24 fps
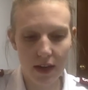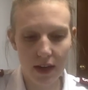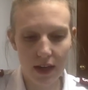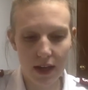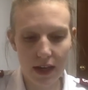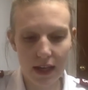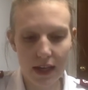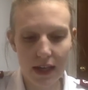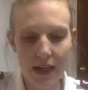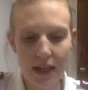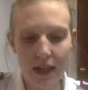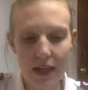
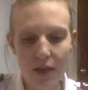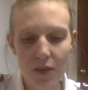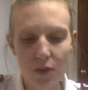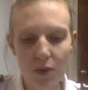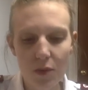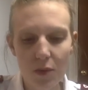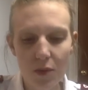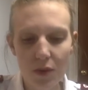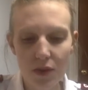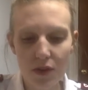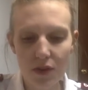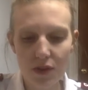and he will
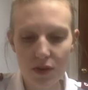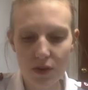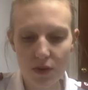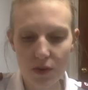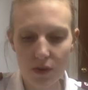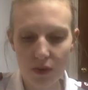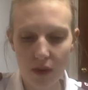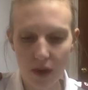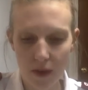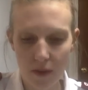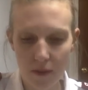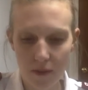pursue
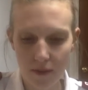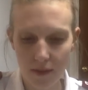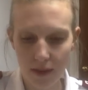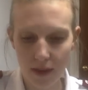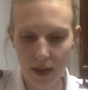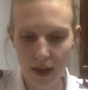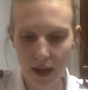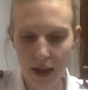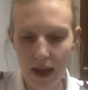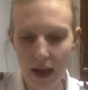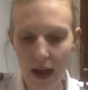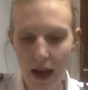them. And